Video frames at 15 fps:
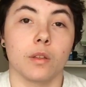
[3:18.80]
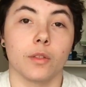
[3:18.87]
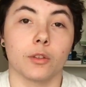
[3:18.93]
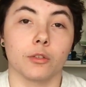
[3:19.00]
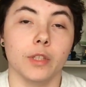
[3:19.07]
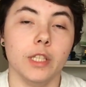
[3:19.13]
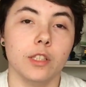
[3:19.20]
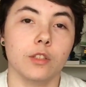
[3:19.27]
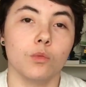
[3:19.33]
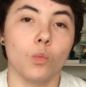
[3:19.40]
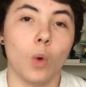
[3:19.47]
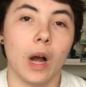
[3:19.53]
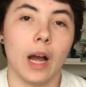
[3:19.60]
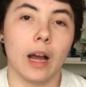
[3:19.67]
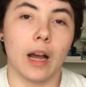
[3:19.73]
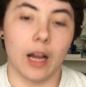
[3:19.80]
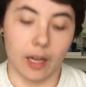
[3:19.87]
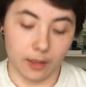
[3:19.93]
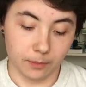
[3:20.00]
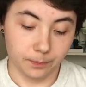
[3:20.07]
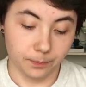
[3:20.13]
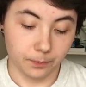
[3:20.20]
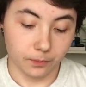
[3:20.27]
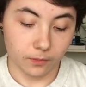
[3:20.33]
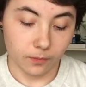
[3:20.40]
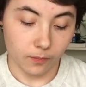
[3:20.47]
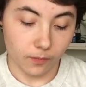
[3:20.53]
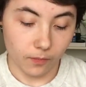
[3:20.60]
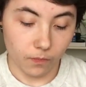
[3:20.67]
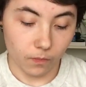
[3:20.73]
the reason why
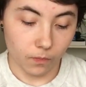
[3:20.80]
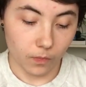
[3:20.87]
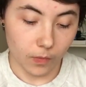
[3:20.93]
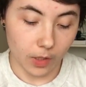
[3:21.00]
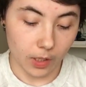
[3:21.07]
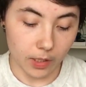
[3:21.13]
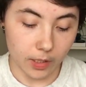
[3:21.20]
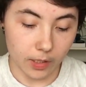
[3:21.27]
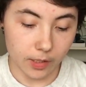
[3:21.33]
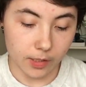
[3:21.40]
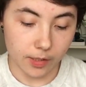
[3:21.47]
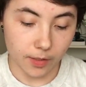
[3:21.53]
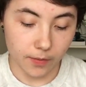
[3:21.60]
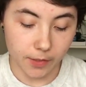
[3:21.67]
is